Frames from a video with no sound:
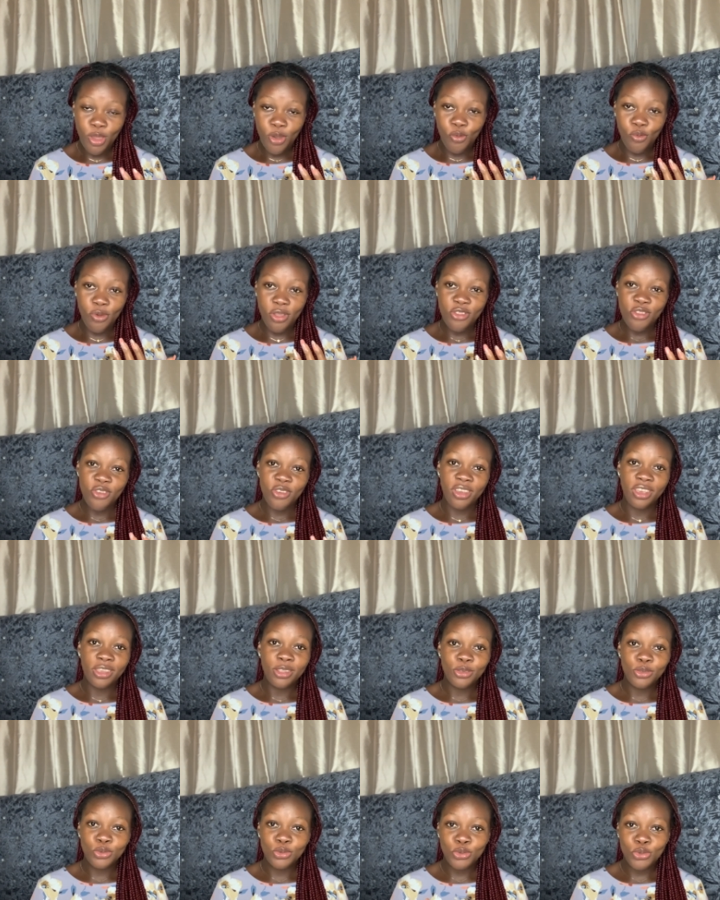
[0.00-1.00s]
when you are
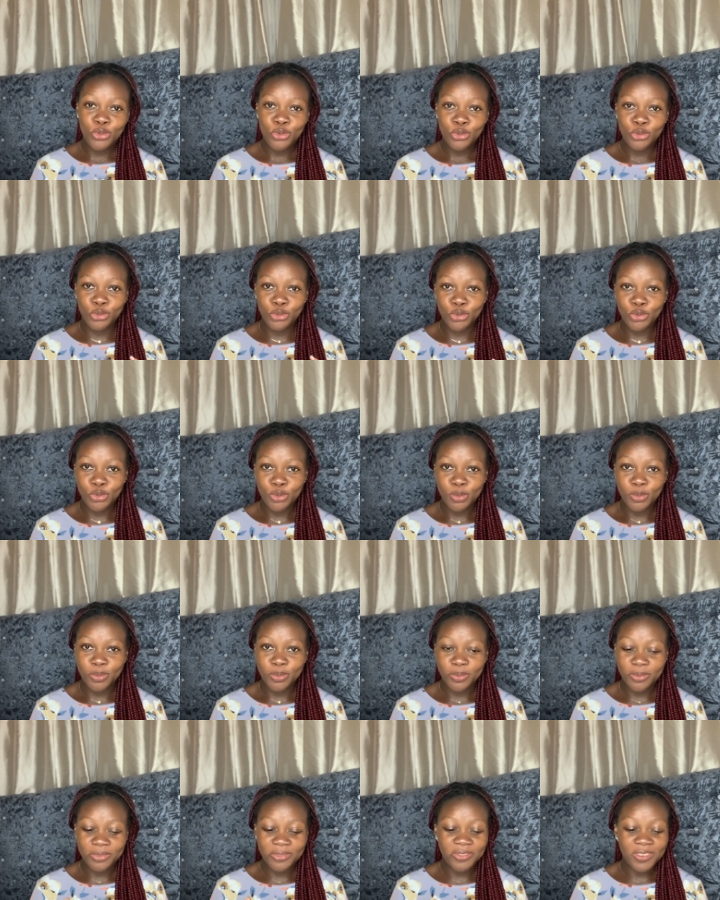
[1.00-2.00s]
into youtube
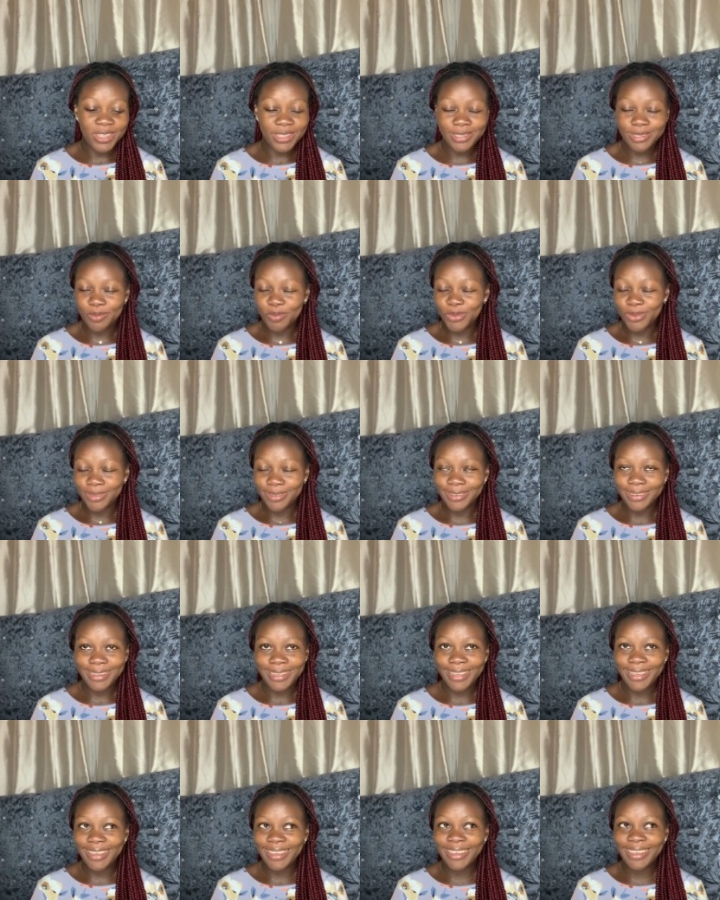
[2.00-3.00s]
facebook
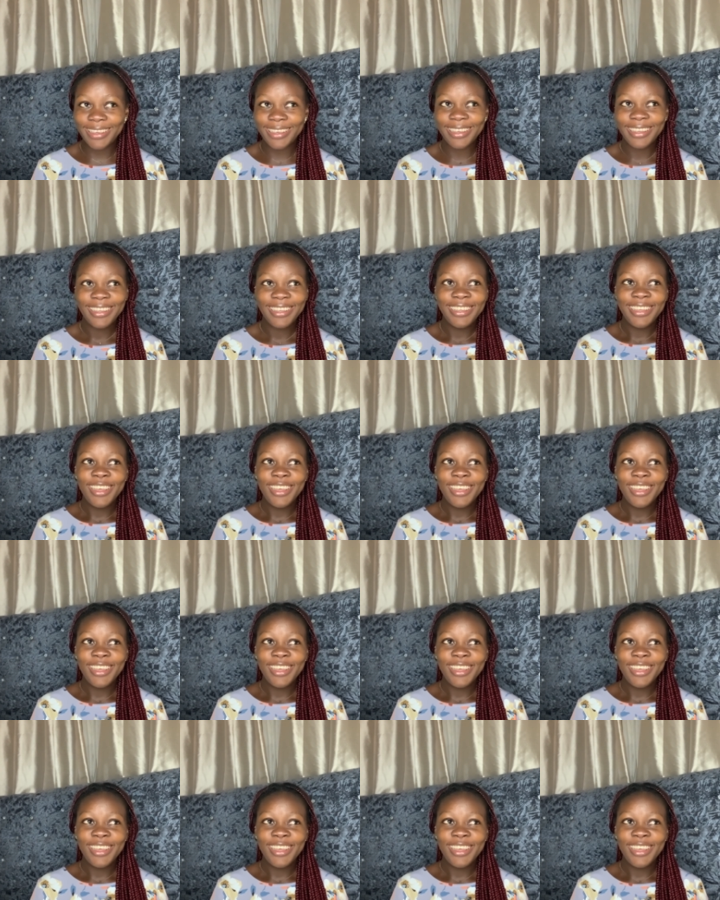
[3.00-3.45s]
like